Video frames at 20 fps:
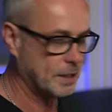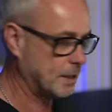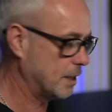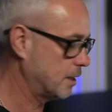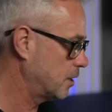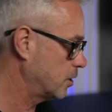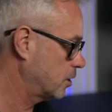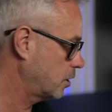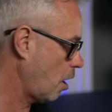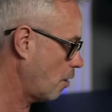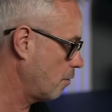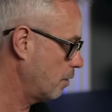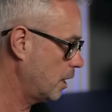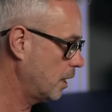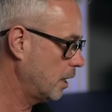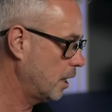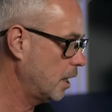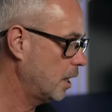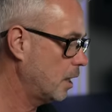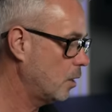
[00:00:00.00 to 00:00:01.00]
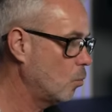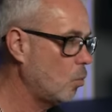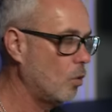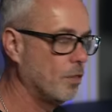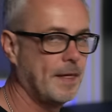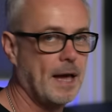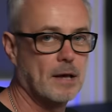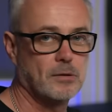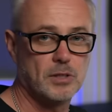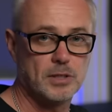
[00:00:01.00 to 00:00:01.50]
This is currently
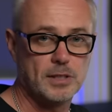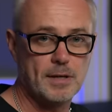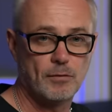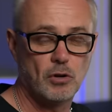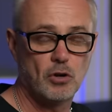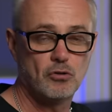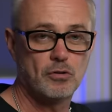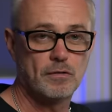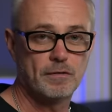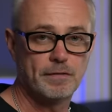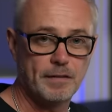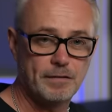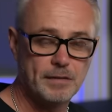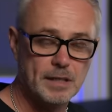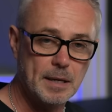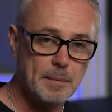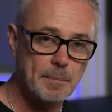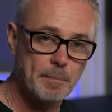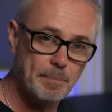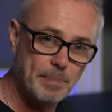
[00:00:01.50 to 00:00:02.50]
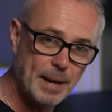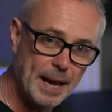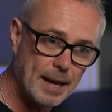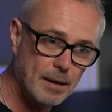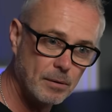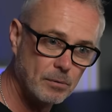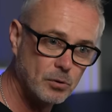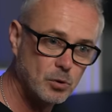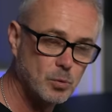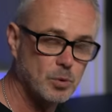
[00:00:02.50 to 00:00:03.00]

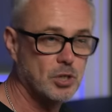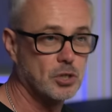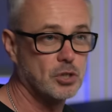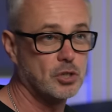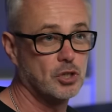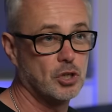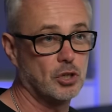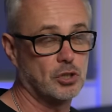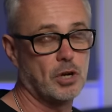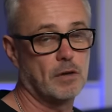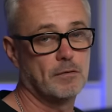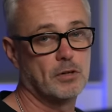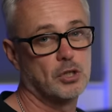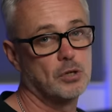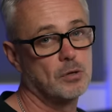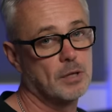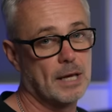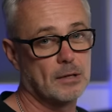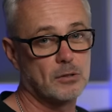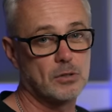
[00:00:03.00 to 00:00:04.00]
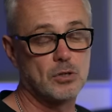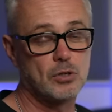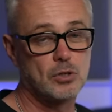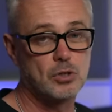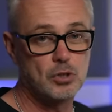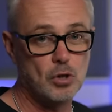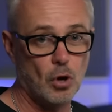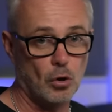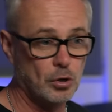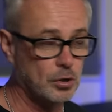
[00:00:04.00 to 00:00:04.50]
£1,715, which is just over
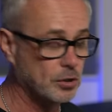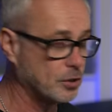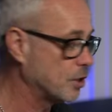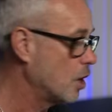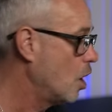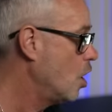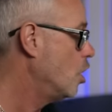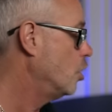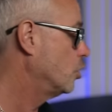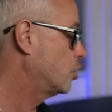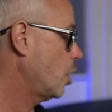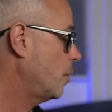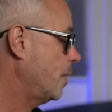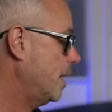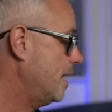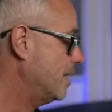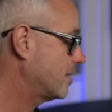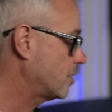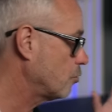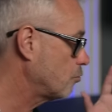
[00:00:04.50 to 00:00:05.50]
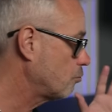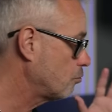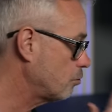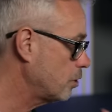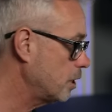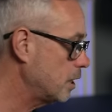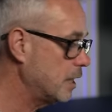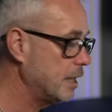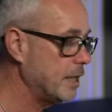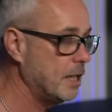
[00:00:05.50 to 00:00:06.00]
$2,000. So it's a
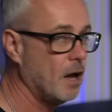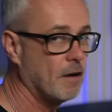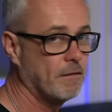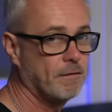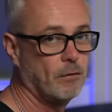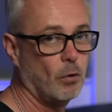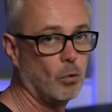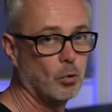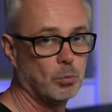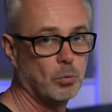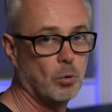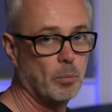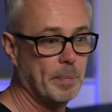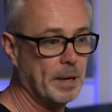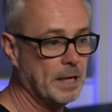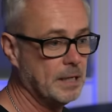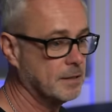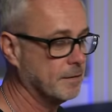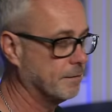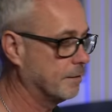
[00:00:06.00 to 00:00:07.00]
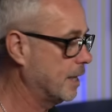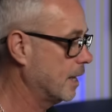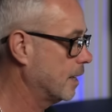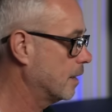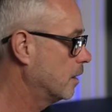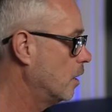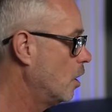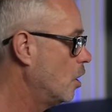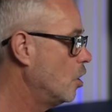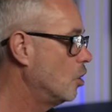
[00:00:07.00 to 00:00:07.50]
really affordable piece of
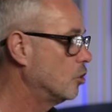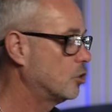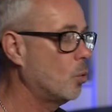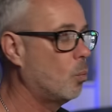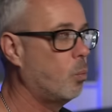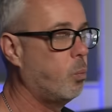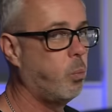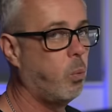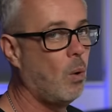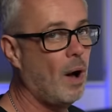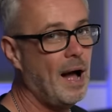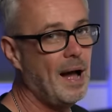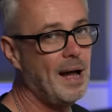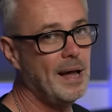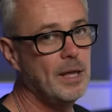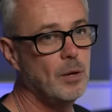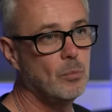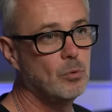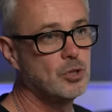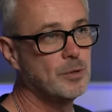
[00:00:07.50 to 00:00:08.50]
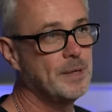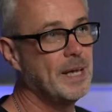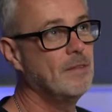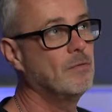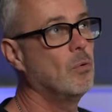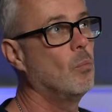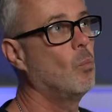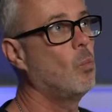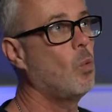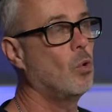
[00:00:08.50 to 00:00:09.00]
kit. So why would you
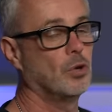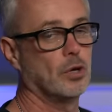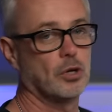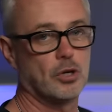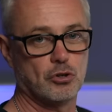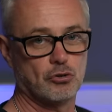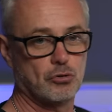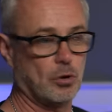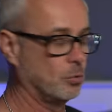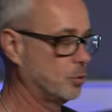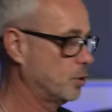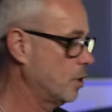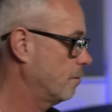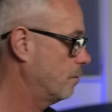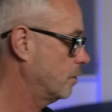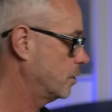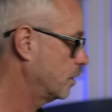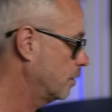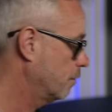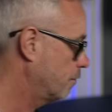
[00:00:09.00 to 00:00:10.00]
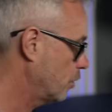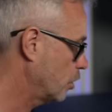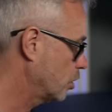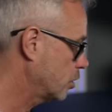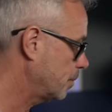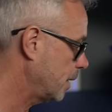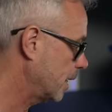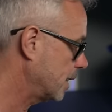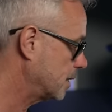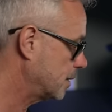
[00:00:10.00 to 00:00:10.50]
even want a control surface in the
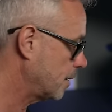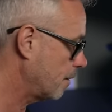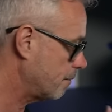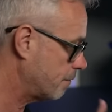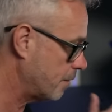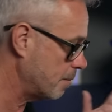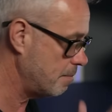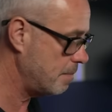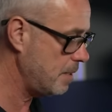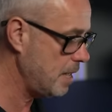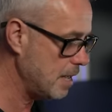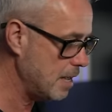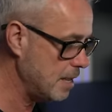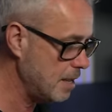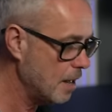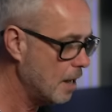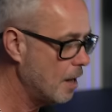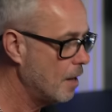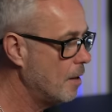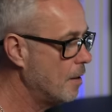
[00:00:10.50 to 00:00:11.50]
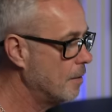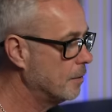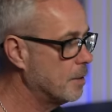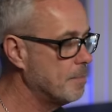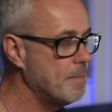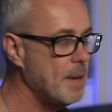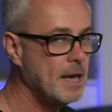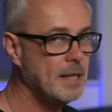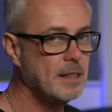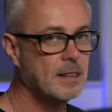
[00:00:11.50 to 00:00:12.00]
first place? For me, the
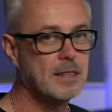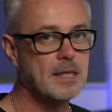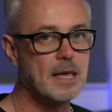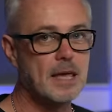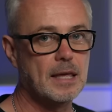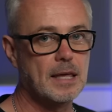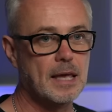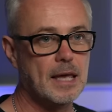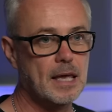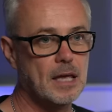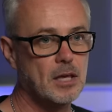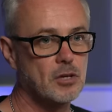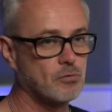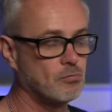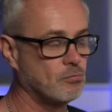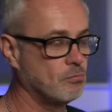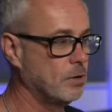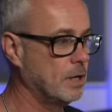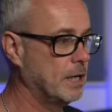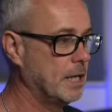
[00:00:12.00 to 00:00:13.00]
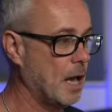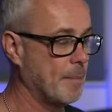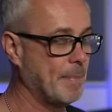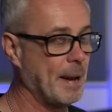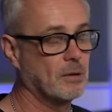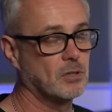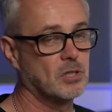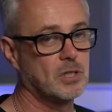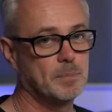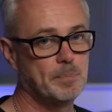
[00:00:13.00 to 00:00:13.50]
main thing is really
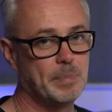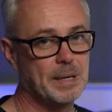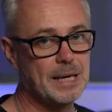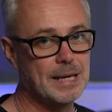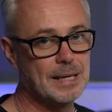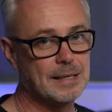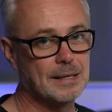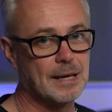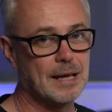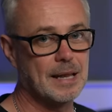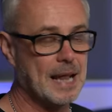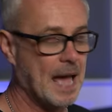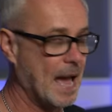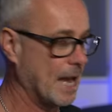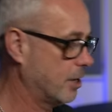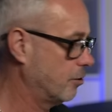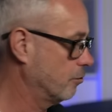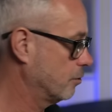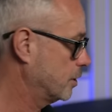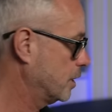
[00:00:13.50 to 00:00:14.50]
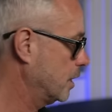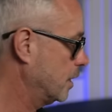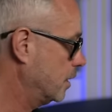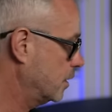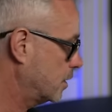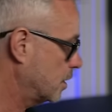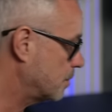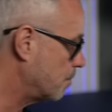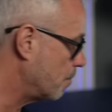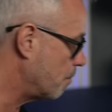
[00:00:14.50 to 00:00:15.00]
about speed and accuracy.
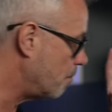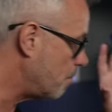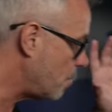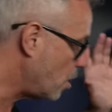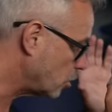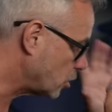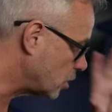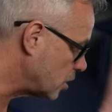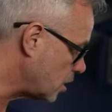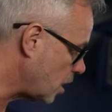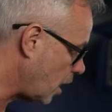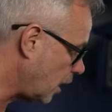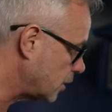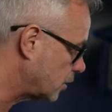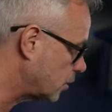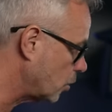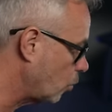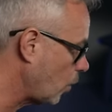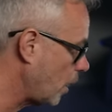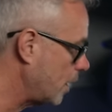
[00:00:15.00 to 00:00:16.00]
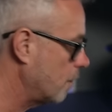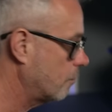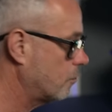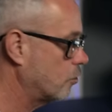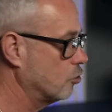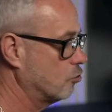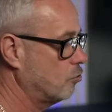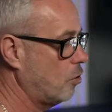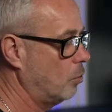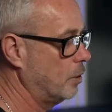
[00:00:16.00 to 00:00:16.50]
This is a much nicer way of
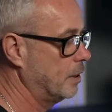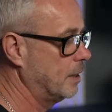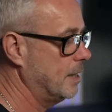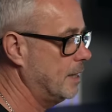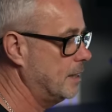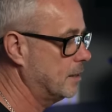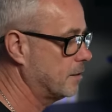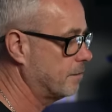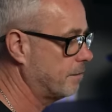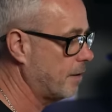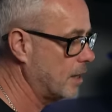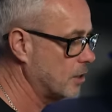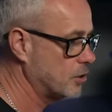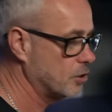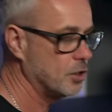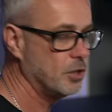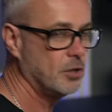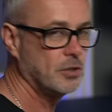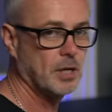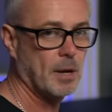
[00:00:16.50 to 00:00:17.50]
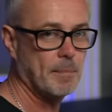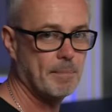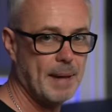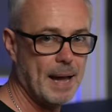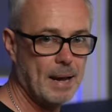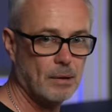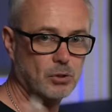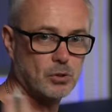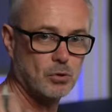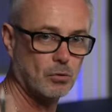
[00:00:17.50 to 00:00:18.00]
controlling the interface than using a
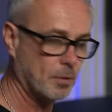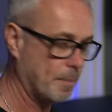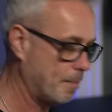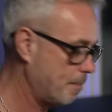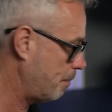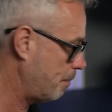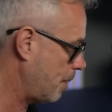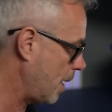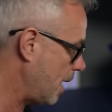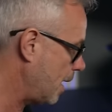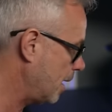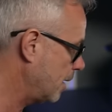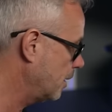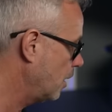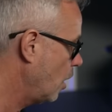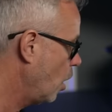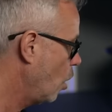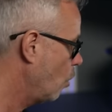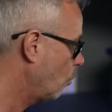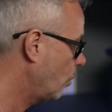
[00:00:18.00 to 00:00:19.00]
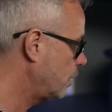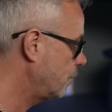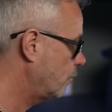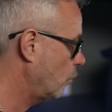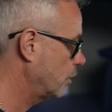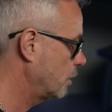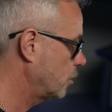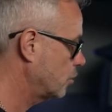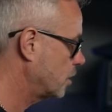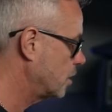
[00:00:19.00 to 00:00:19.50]
mouse or pen when you've
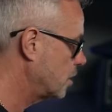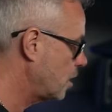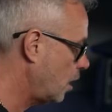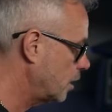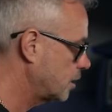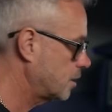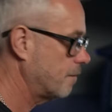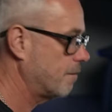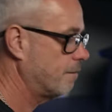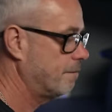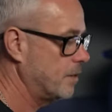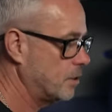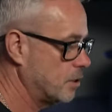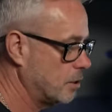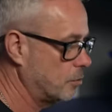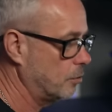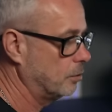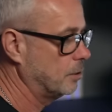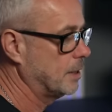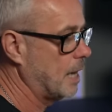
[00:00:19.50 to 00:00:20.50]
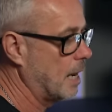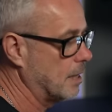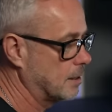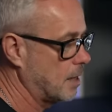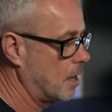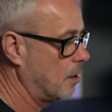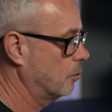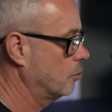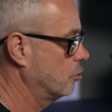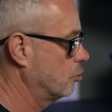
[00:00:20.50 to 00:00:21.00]
got these nice physical
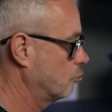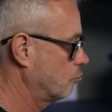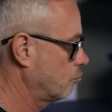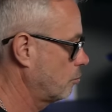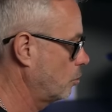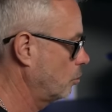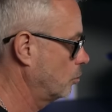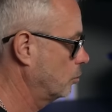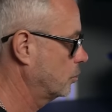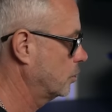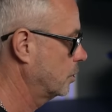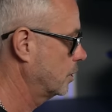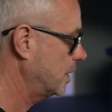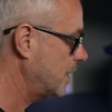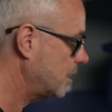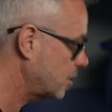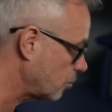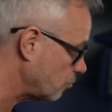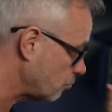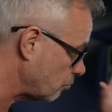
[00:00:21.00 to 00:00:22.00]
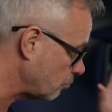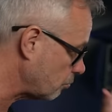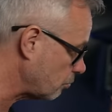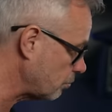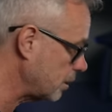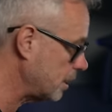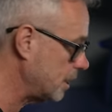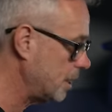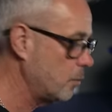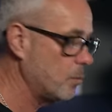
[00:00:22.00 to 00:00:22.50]
tactile controls. These are
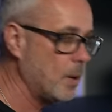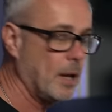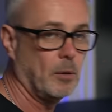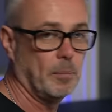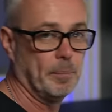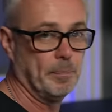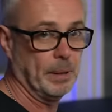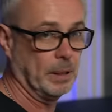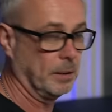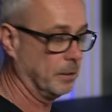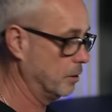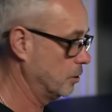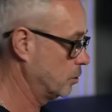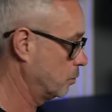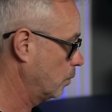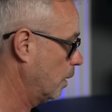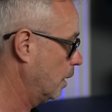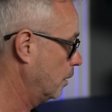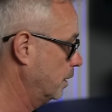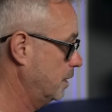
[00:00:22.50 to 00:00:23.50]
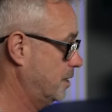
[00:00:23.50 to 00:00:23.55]
really well built as well.